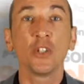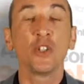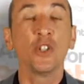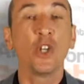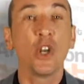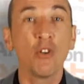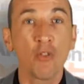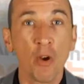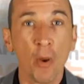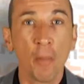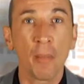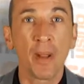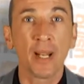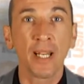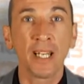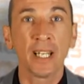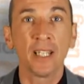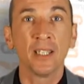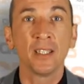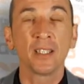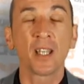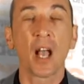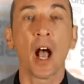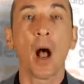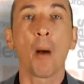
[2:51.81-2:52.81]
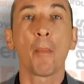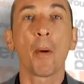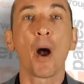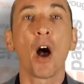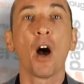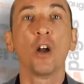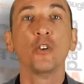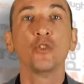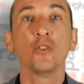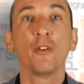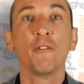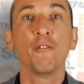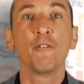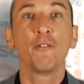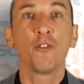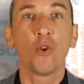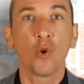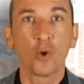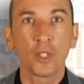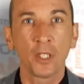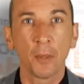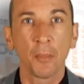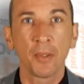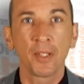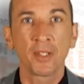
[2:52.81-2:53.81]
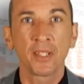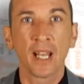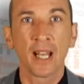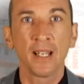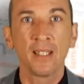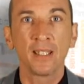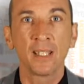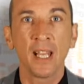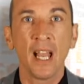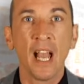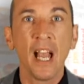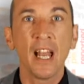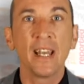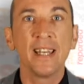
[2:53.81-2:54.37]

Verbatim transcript: Euromillions up 140%,